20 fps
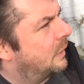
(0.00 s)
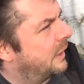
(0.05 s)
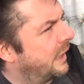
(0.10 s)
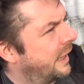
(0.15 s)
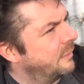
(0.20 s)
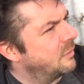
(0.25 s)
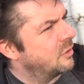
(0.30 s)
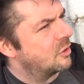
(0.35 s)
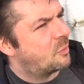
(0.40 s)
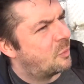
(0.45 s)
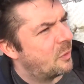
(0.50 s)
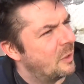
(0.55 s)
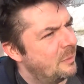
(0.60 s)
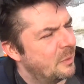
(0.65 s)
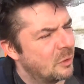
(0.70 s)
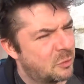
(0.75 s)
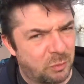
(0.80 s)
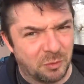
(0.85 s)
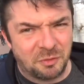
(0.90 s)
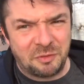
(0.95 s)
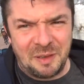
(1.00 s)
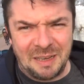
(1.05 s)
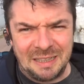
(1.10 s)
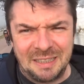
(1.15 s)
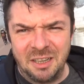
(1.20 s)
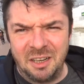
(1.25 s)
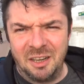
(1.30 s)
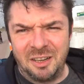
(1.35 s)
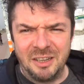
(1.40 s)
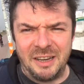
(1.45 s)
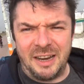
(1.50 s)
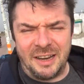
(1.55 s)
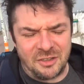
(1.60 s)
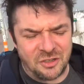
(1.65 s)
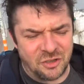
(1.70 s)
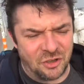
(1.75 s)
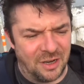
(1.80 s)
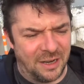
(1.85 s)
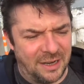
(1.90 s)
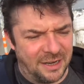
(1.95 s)
but yeah, I'm just pretty much reflecting on
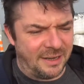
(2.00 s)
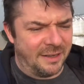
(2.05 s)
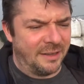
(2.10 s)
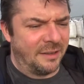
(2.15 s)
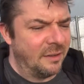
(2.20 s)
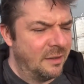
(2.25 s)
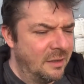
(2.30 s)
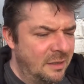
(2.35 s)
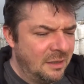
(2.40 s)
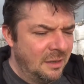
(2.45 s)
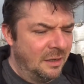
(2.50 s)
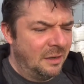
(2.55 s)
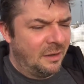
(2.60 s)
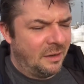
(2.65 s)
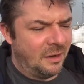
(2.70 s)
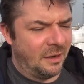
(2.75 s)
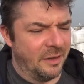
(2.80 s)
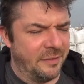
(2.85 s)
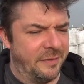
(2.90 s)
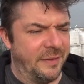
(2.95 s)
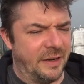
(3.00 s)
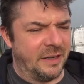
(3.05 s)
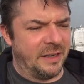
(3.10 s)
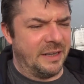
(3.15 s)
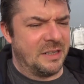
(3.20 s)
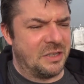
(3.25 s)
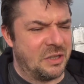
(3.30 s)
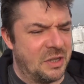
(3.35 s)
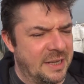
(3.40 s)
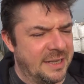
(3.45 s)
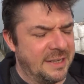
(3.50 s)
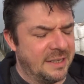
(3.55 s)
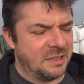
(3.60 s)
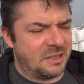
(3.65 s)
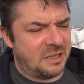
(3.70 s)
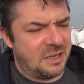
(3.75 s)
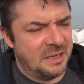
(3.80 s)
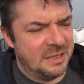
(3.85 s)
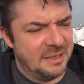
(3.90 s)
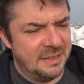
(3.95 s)
yesterday and all the various
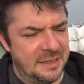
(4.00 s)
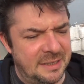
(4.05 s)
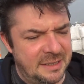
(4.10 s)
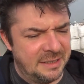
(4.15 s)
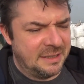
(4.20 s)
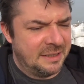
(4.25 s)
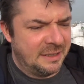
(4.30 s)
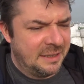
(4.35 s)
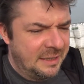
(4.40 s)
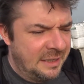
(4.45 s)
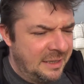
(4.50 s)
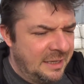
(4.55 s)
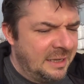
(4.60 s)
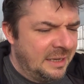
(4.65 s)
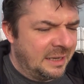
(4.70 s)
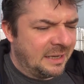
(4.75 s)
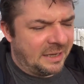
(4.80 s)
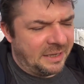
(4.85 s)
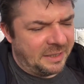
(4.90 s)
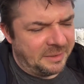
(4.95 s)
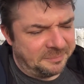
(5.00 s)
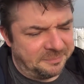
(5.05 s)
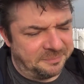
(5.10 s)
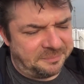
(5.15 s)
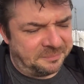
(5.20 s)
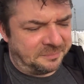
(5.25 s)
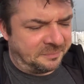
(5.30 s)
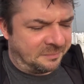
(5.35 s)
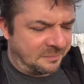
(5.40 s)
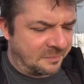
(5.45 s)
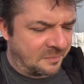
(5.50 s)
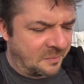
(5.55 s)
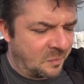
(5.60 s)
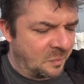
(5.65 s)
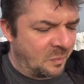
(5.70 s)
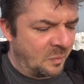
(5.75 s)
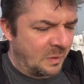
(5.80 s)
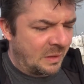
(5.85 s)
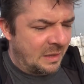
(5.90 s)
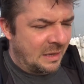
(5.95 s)
things. Um,
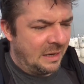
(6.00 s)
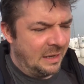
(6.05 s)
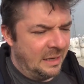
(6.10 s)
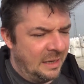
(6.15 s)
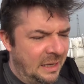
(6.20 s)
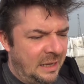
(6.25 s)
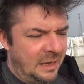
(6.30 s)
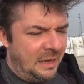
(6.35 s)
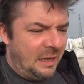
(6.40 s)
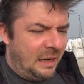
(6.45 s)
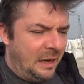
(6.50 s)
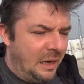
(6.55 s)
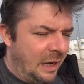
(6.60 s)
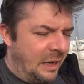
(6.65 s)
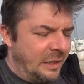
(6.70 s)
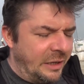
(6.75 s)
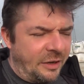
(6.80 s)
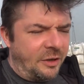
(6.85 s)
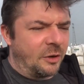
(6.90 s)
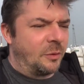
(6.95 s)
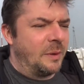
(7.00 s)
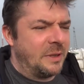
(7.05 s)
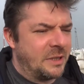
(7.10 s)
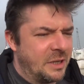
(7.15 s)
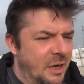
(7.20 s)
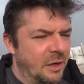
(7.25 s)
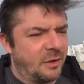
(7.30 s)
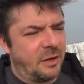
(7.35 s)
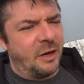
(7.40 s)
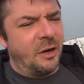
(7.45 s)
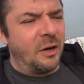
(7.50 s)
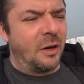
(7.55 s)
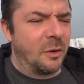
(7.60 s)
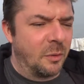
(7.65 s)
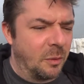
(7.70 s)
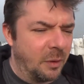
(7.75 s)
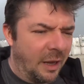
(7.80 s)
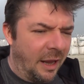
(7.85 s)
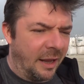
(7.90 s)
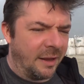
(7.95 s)
another reason I,
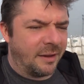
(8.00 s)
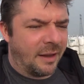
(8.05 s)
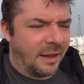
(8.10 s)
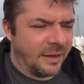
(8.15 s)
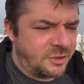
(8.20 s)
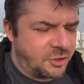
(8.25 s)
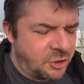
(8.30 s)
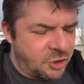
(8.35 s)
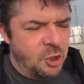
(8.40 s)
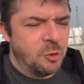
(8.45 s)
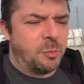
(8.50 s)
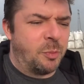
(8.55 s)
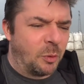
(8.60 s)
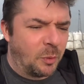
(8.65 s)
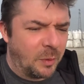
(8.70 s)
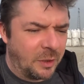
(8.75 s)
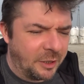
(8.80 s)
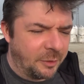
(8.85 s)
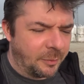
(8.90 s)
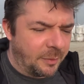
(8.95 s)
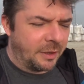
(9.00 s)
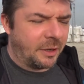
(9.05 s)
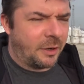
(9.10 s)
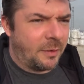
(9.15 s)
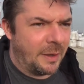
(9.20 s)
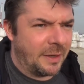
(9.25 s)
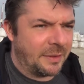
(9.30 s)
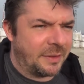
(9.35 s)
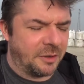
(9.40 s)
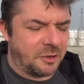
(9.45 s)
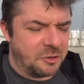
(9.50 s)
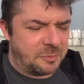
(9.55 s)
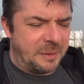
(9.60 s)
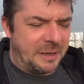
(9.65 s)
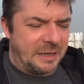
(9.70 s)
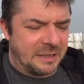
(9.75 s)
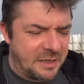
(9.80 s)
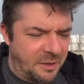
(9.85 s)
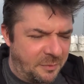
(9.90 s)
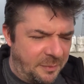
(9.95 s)
I, I super really wanted to go out there is
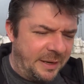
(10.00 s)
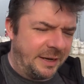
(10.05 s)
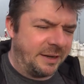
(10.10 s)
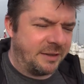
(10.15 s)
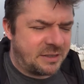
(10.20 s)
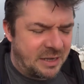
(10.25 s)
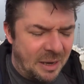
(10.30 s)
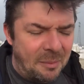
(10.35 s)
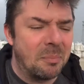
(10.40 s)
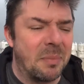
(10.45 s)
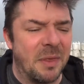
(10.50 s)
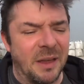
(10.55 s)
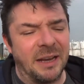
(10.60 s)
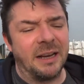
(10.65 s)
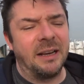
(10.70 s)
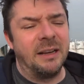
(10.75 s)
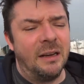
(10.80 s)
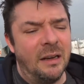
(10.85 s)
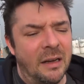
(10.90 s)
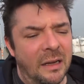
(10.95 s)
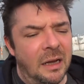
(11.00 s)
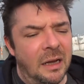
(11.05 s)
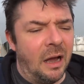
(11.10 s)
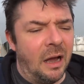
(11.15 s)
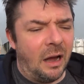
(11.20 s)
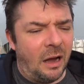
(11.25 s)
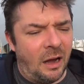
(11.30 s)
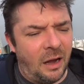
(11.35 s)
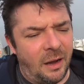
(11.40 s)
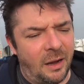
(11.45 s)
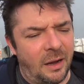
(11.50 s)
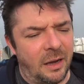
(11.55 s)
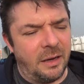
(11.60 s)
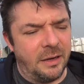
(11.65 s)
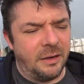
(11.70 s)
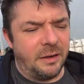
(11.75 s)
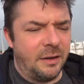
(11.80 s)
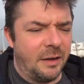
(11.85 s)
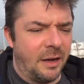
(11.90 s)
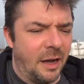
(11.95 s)
because I read something
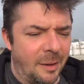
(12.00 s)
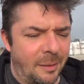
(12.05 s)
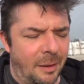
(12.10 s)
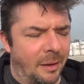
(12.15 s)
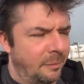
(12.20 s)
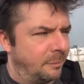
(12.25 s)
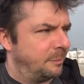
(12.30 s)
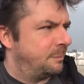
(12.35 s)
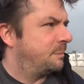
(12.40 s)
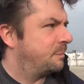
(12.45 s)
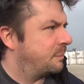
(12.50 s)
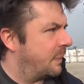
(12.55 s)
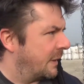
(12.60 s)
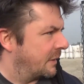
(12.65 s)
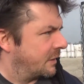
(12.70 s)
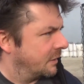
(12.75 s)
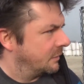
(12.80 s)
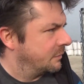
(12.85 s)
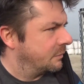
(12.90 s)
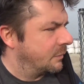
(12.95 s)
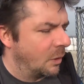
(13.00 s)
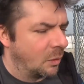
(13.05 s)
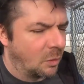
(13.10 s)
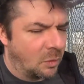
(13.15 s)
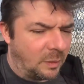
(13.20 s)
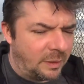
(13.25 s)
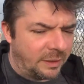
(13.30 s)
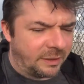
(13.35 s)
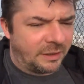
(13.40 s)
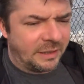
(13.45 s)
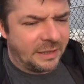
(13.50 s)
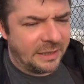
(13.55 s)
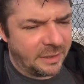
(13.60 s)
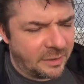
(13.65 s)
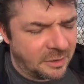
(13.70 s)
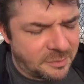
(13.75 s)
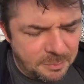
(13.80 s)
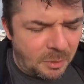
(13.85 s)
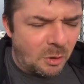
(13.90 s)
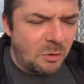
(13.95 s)
on uh, about the local area
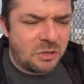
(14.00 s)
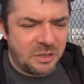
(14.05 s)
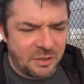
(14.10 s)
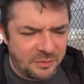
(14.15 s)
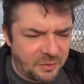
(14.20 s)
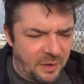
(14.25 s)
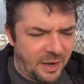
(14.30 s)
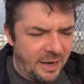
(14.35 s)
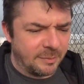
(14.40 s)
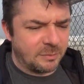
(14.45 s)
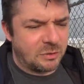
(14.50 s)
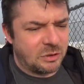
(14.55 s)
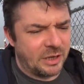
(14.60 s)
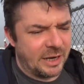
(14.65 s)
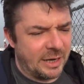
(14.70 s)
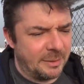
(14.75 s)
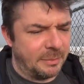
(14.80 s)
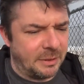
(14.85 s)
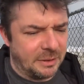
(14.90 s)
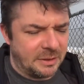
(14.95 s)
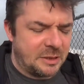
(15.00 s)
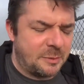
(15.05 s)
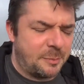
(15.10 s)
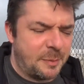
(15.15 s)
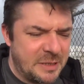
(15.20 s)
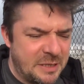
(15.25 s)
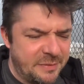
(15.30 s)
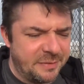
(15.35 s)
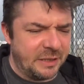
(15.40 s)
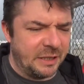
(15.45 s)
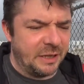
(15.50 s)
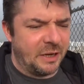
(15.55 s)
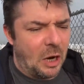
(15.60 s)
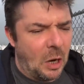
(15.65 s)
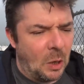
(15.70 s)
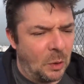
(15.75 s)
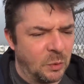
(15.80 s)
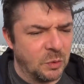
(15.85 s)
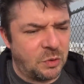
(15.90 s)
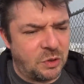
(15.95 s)
here, mostly for Amsterdam, but specifically in
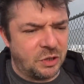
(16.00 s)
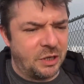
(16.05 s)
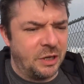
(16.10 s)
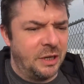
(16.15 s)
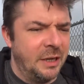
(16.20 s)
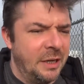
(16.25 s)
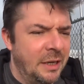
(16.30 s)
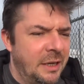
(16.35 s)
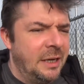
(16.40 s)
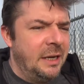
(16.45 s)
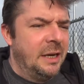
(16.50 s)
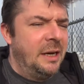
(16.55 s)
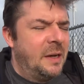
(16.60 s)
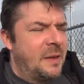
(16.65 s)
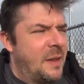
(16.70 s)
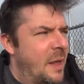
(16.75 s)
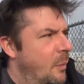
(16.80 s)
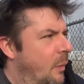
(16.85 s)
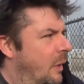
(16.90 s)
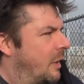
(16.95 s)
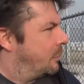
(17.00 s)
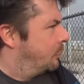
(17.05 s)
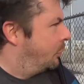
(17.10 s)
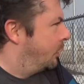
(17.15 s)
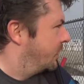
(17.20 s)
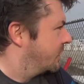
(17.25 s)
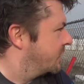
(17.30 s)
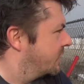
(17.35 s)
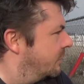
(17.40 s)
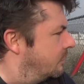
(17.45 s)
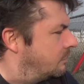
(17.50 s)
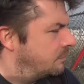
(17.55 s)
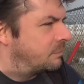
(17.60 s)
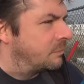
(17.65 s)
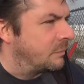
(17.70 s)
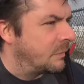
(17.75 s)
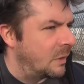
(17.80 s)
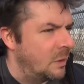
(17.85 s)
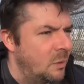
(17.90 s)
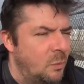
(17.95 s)
Oost. They want to put some
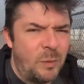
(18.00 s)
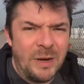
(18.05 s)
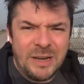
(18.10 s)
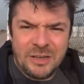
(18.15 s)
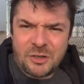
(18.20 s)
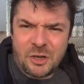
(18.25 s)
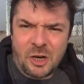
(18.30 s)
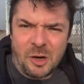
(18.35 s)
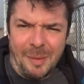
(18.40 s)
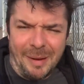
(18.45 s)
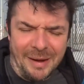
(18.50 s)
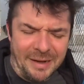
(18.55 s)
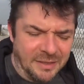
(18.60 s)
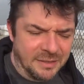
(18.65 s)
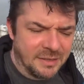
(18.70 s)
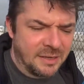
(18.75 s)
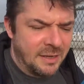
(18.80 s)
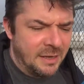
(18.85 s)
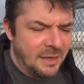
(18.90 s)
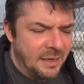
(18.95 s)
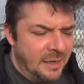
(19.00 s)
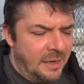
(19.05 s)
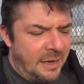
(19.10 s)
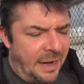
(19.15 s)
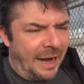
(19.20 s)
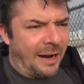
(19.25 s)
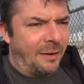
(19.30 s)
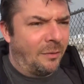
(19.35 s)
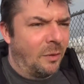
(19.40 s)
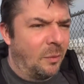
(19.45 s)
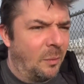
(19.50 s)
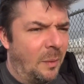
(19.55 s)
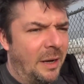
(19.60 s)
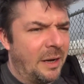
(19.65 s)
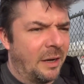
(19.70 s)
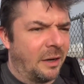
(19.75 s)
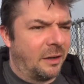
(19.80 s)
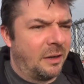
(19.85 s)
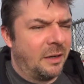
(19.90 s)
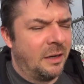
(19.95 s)
wind turbines out in the
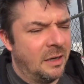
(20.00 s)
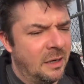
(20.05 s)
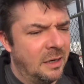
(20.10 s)
water.